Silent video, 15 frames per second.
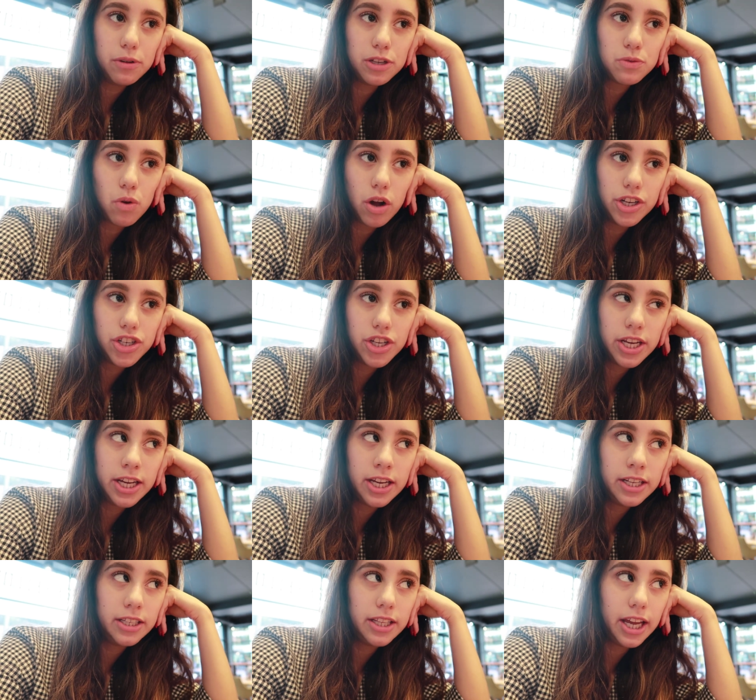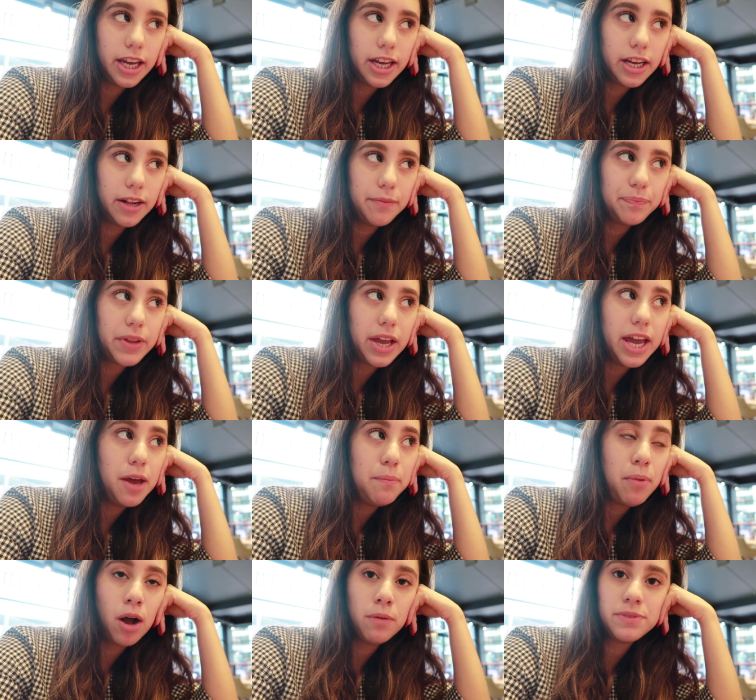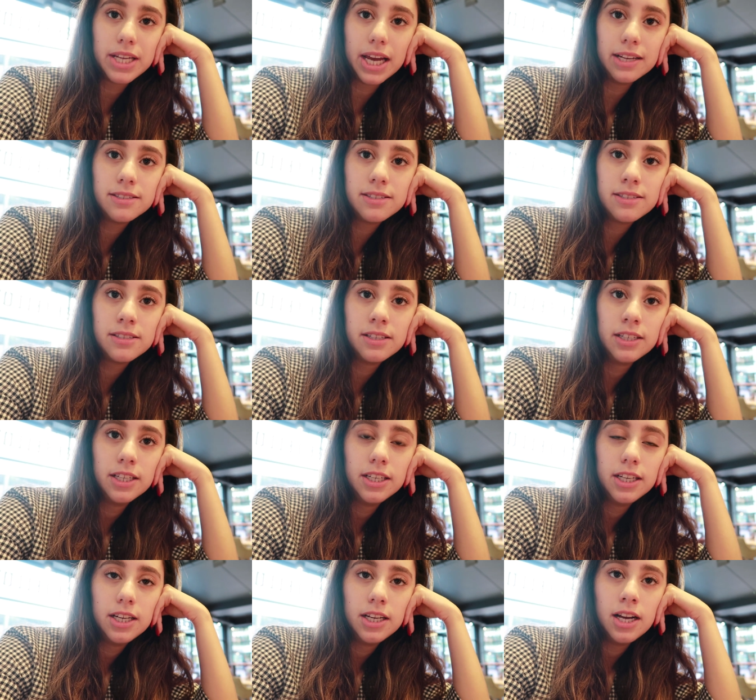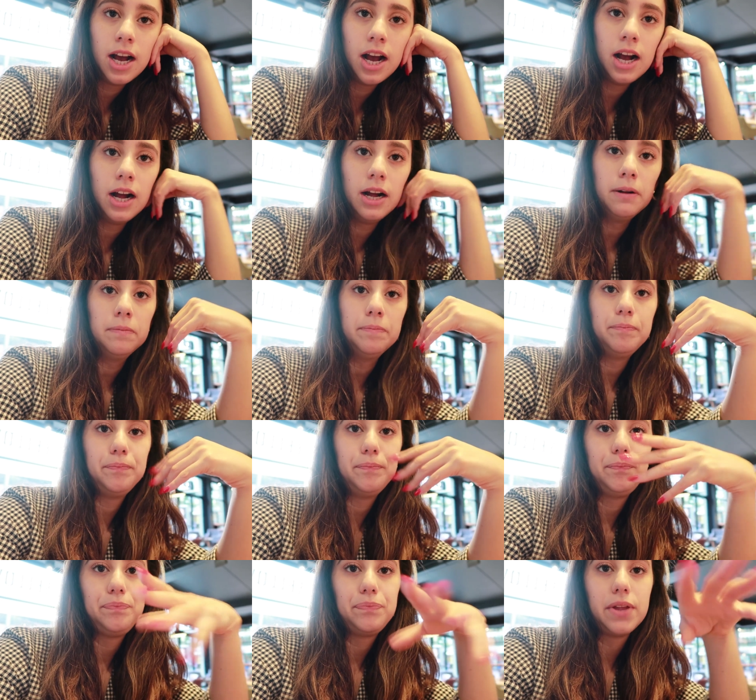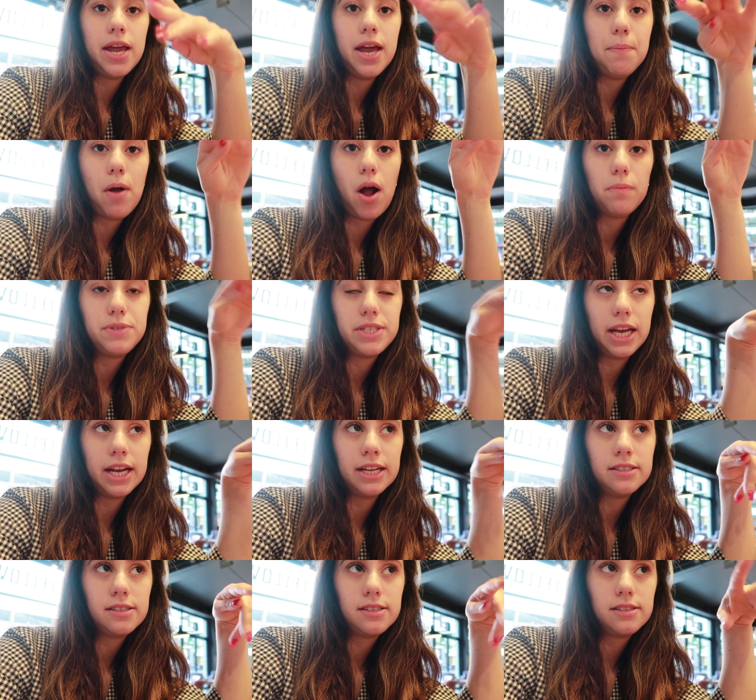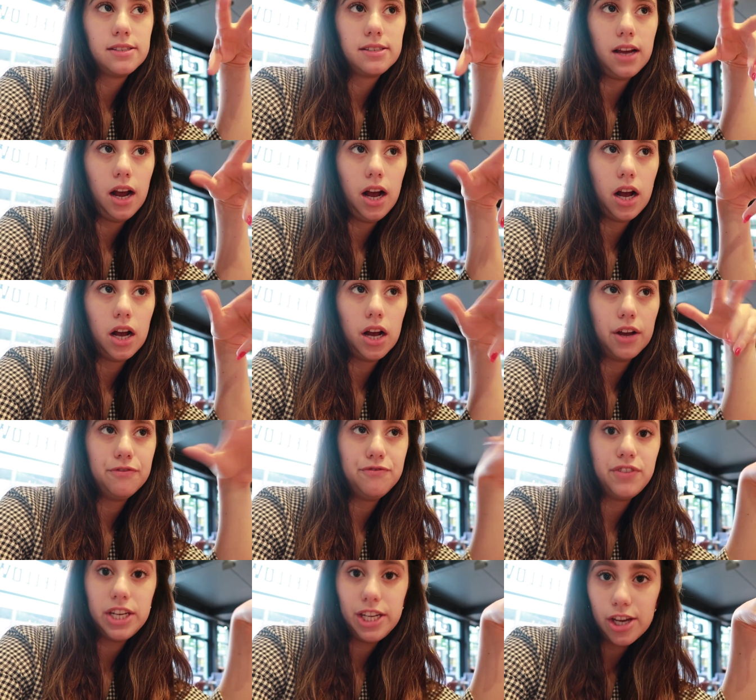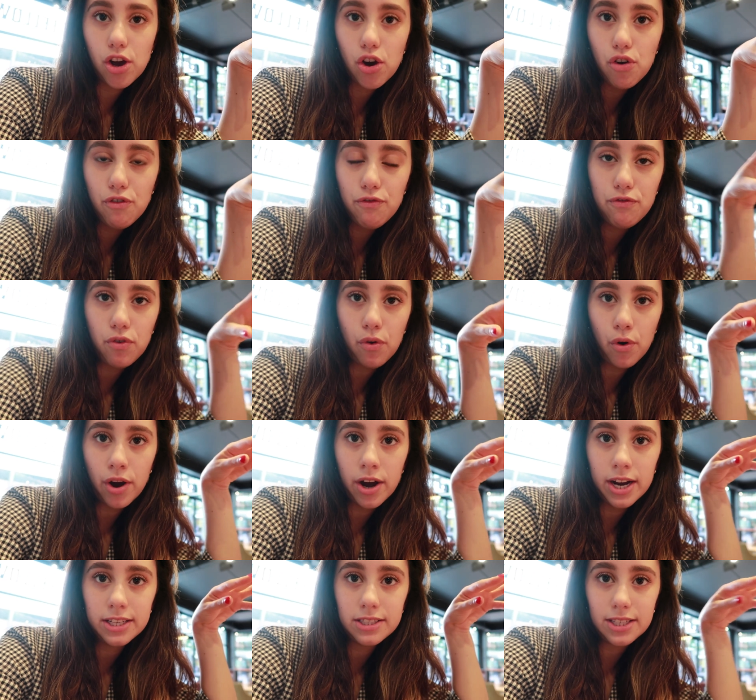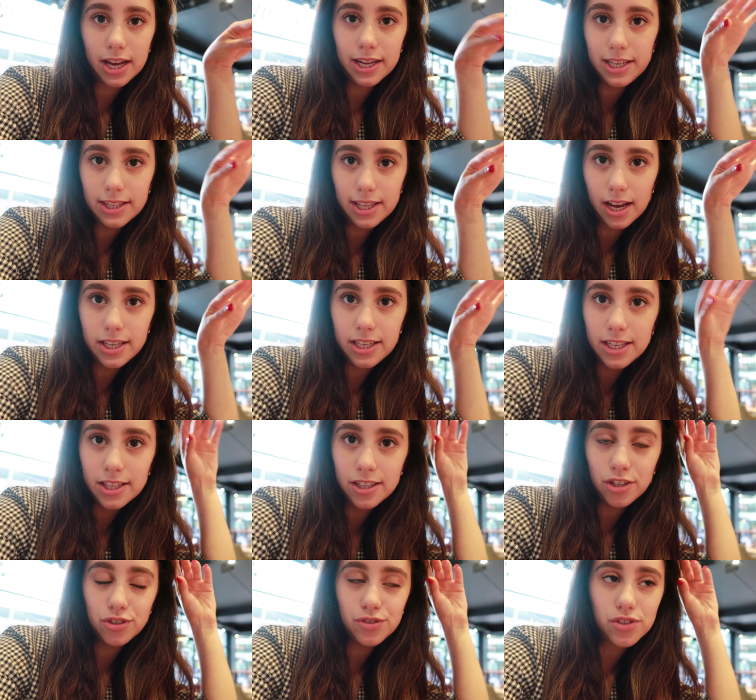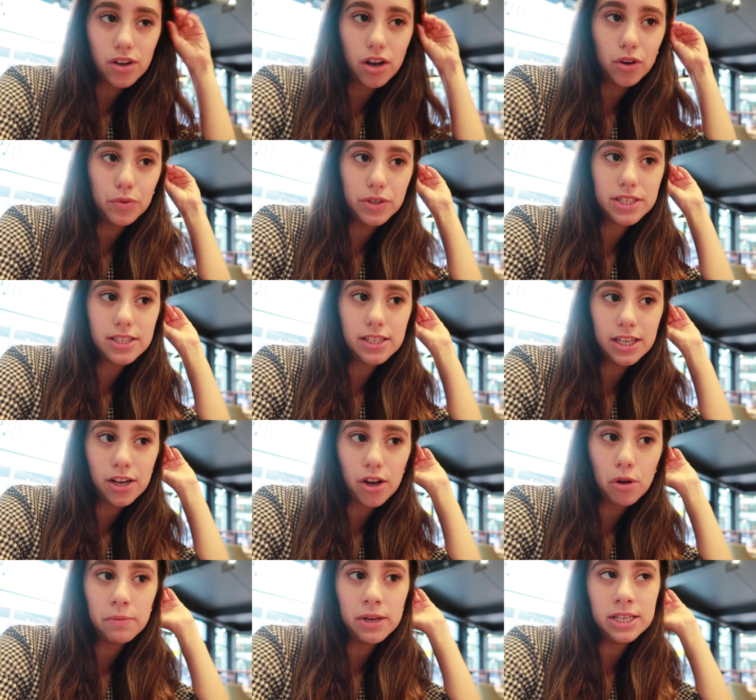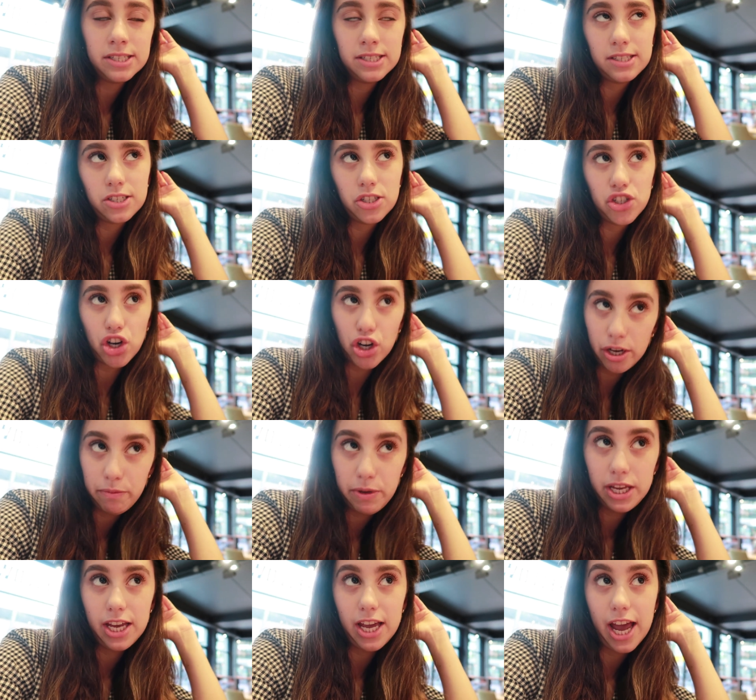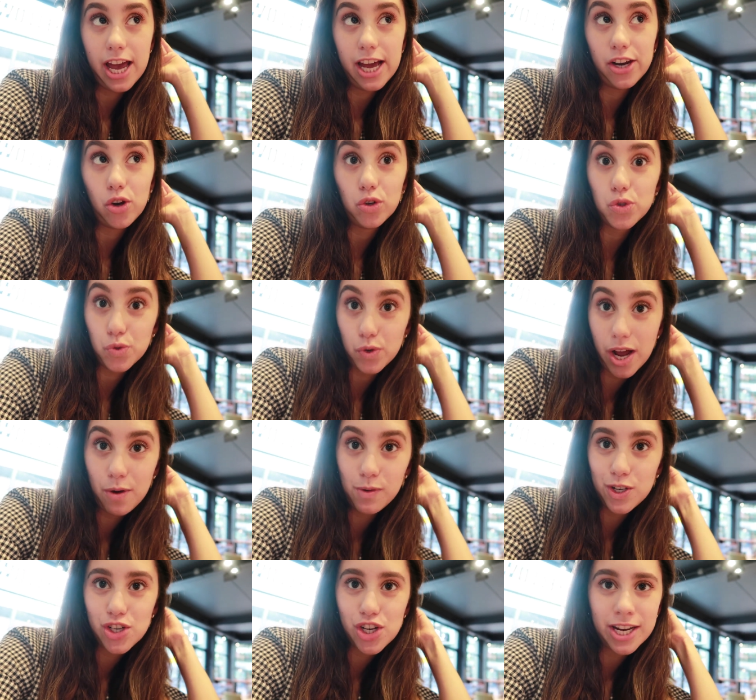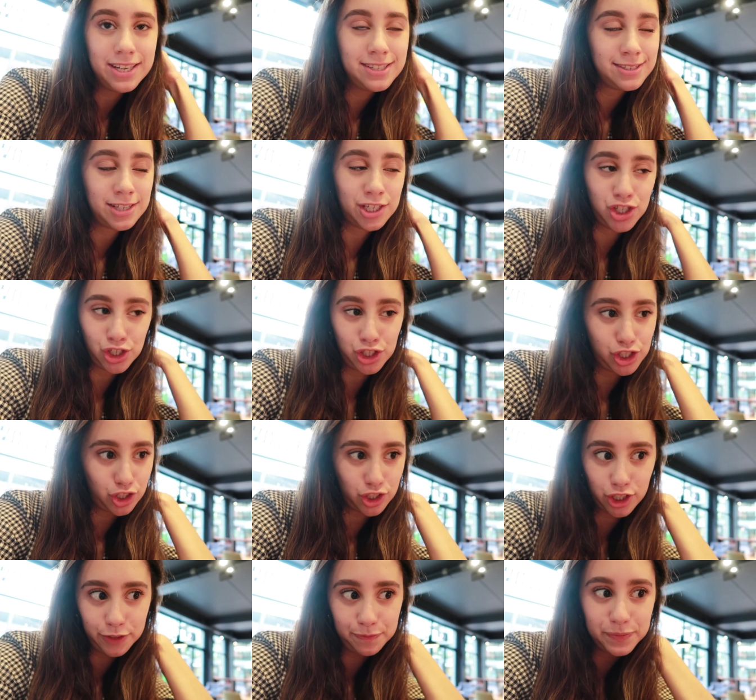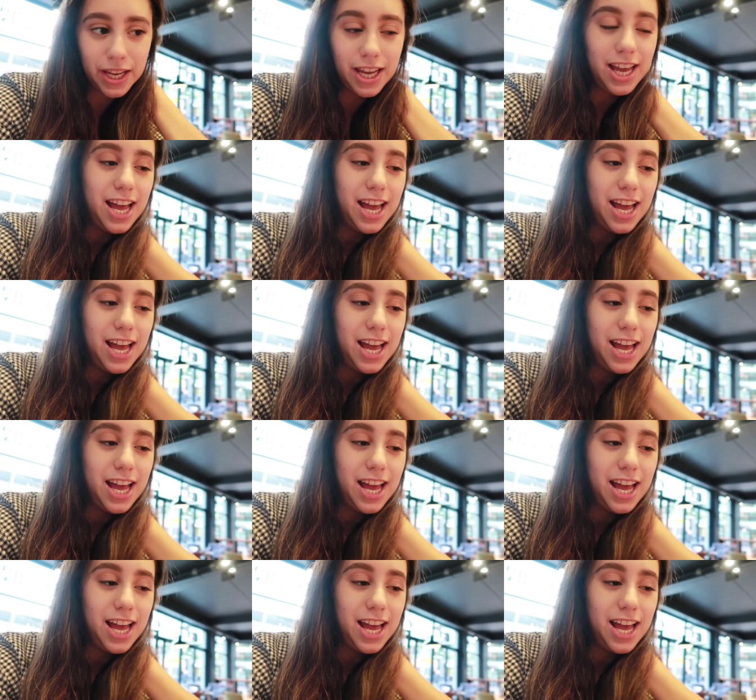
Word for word: I was watching like a hip hop dance, um, a hip hop dance uh, video for Taki Taki, the new song with Selena Gomez, Cardi B, and Ozuna, which is such a good song.